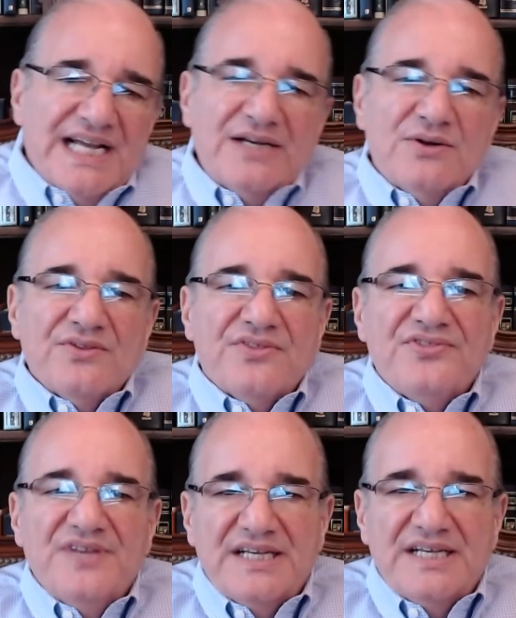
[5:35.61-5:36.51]
I don't
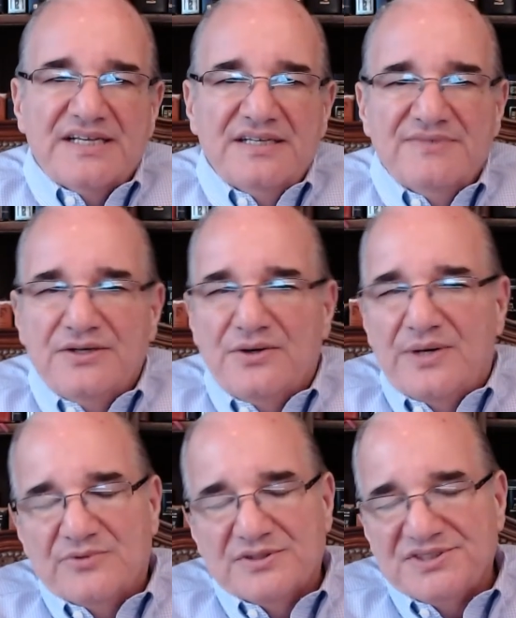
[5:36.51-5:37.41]
think, even though
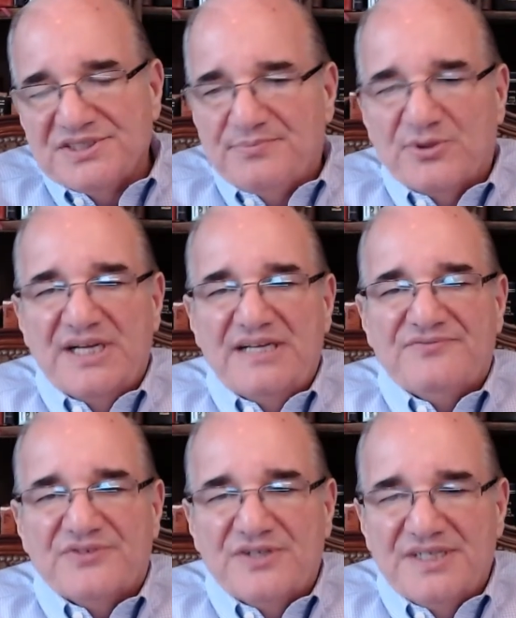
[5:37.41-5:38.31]
we're still praying
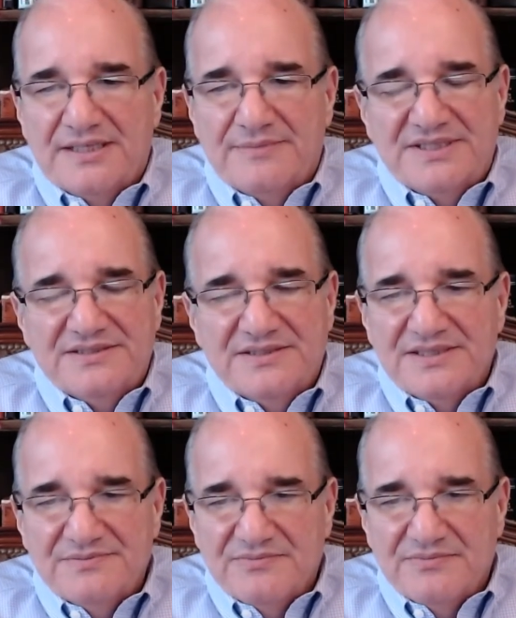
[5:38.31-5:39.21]
for him
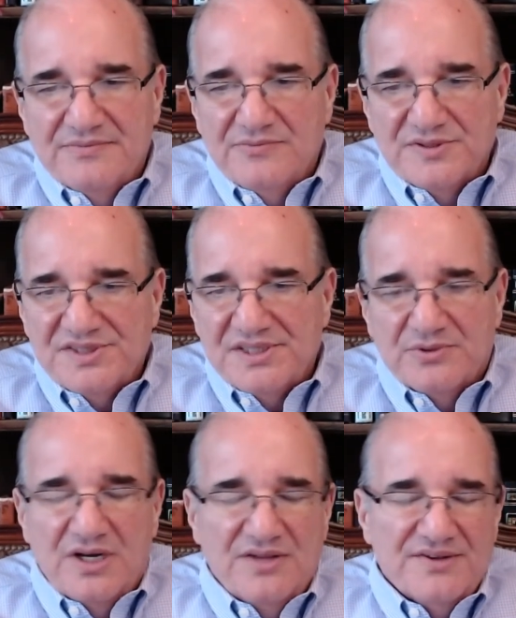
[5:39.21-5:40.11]
and we'll see
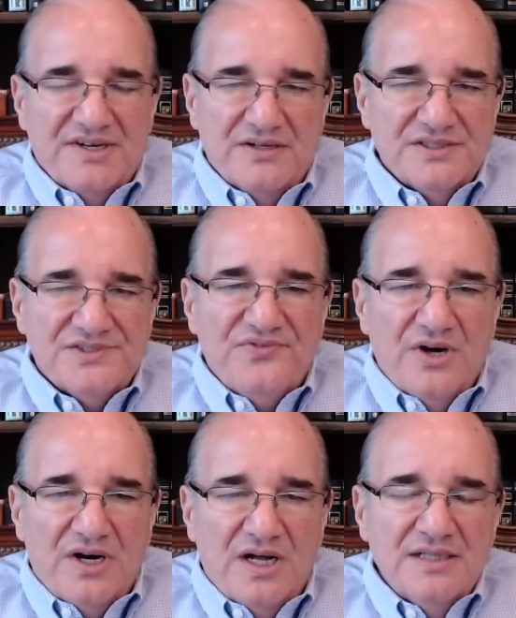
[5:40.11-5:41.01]
where all the cards
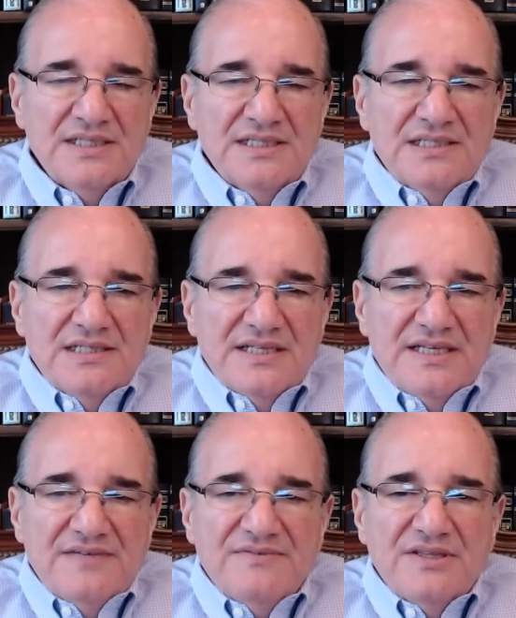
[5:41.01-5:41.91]
fall,
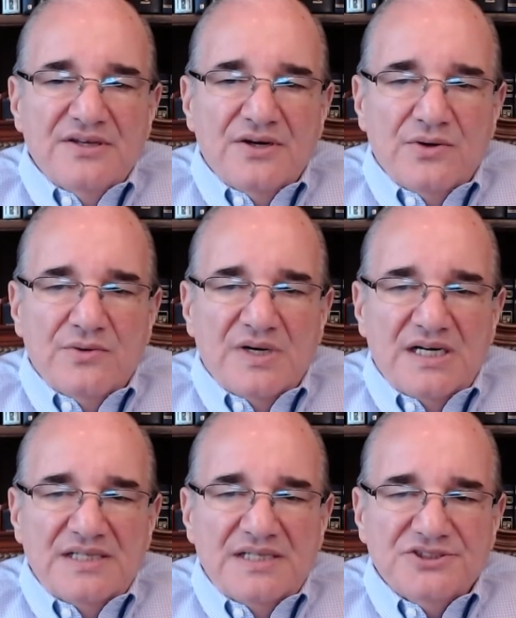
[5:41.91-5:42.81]
even
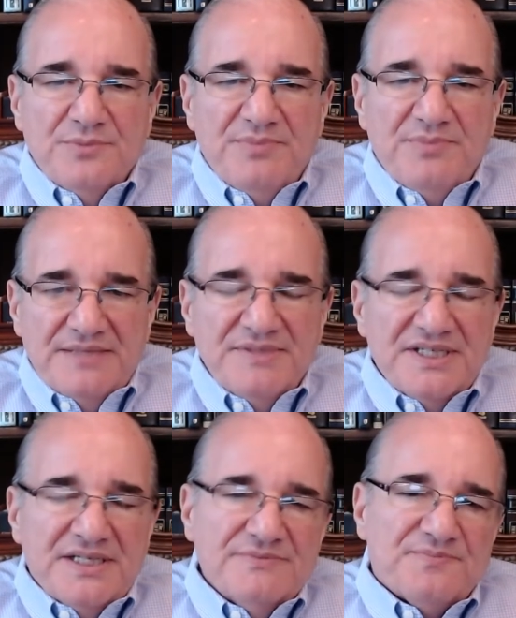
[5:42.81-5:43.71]
though Joe Biden
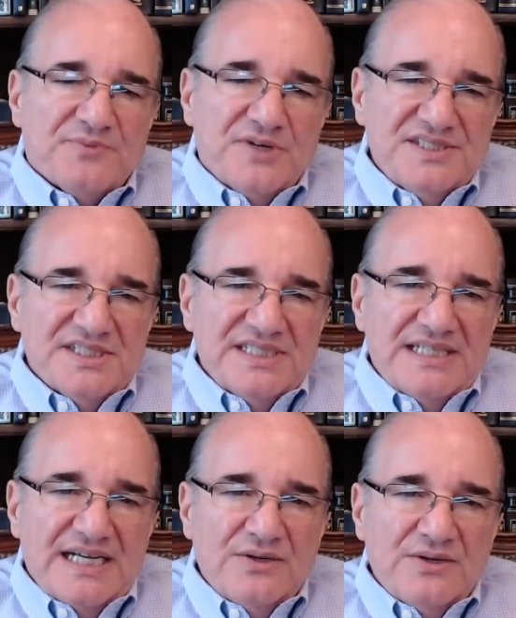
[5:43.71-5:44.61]
becomes
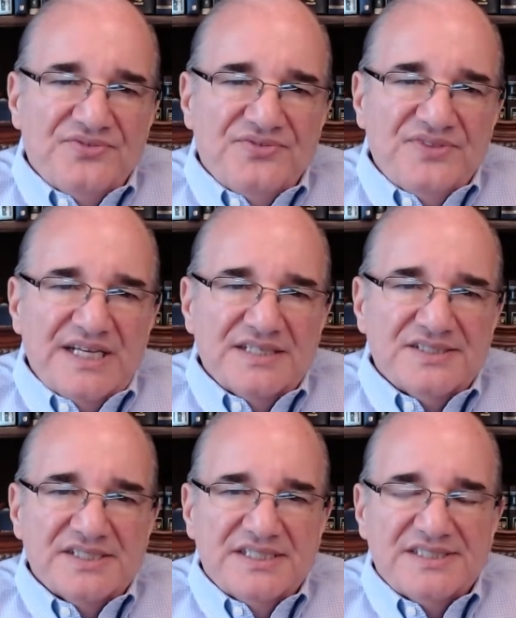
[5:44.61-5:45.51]
president, I don't think
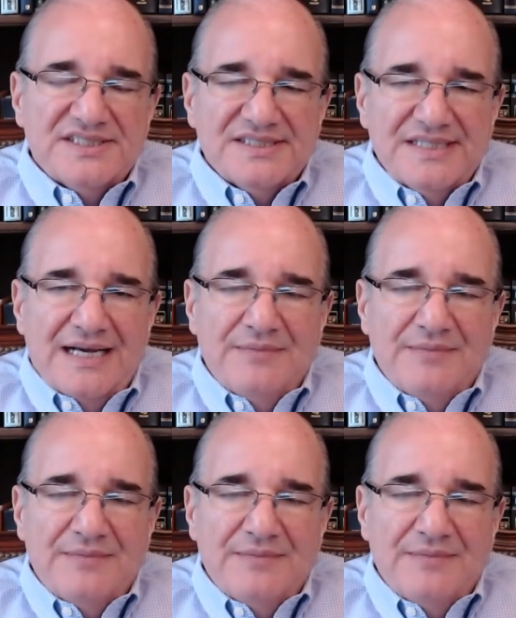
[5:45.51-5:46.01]
it's going to stop.